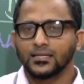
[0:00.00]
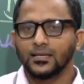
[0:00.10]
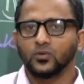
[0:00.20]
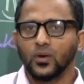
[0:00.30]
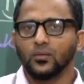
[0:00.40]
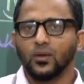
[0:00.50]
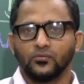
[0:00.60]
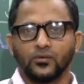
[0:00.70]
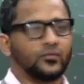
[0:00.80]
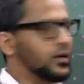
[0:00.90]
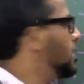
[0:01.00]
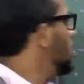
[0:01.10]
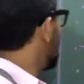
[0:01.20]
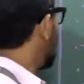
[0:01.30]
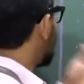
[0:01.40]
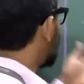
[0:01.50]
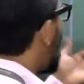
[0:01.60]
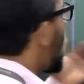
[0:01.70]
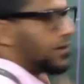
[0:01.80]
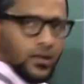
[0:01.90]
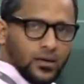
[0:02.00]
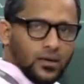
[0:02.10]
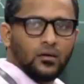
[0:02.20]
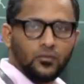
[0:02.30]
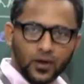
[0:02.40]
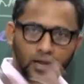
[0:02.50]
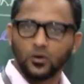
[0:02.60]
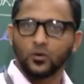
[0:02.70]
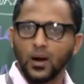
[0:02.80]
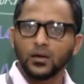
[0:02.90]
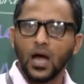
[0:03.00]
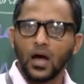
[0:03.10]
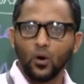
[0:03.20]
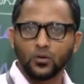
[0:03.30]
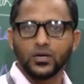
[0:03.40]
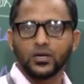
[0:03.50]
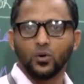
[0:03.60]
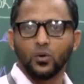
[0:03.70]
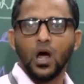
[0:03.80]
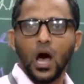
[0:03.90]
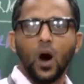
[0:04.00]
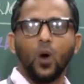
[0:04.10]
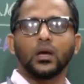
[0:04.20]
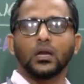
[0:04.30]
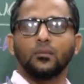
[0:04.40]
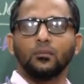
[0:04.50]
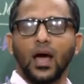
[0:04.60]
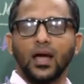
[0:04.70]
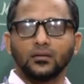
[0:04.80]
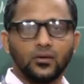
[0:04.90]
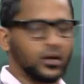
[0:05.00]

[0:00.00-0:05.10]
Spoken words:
HCM 21 framework. That is hiring, recruitment, I've already told how we can apply in the